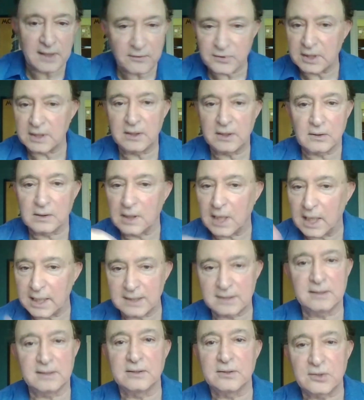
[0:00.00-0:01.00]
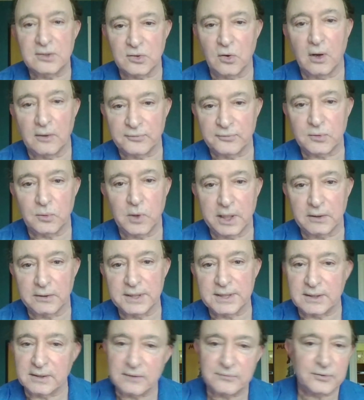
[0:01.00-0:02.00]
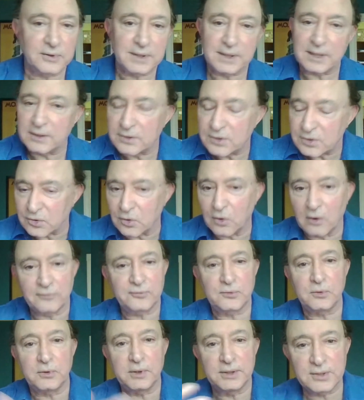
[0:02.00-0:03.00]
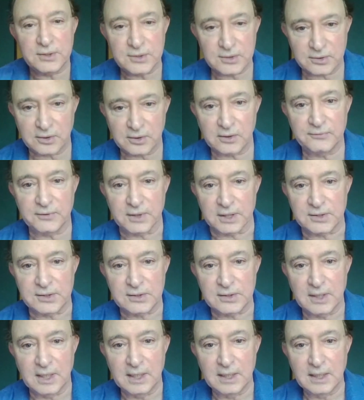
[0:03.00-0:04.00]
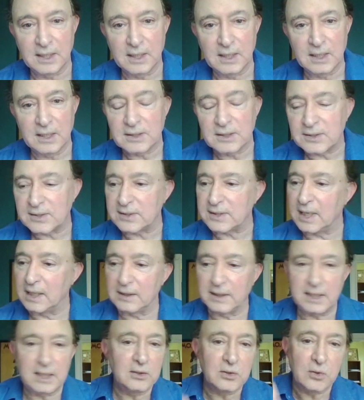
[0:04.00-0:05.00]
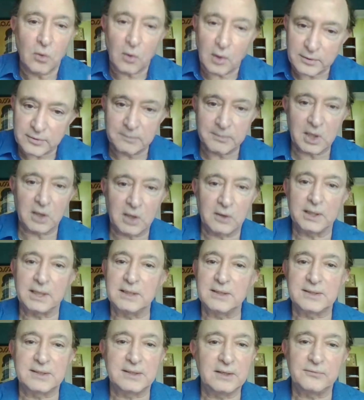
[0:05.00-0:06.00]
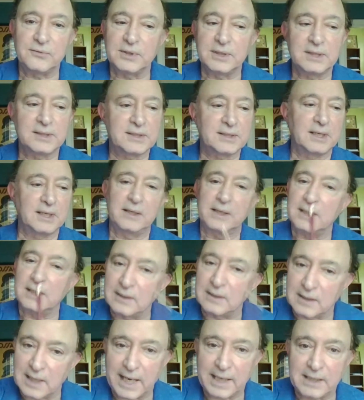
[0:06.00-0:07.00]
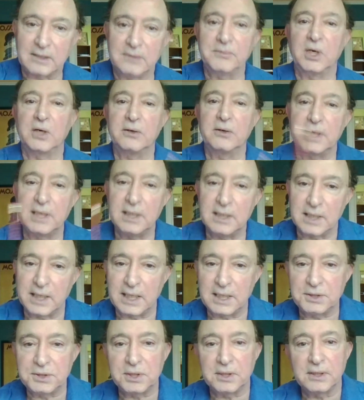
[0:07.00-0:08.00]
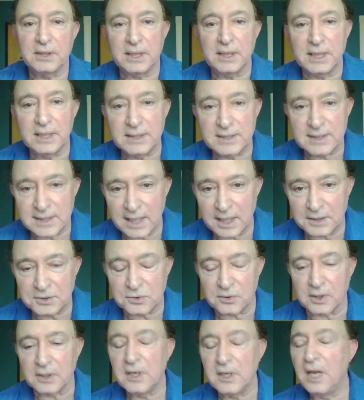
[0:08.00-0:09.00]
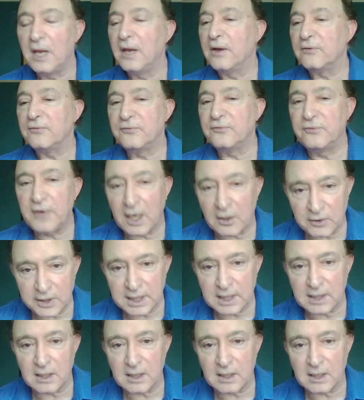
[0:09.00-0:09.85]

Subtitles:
7-year licensed software is different than software as a service. Selling in North America is different than selling in Latin America and Asia, etc. Very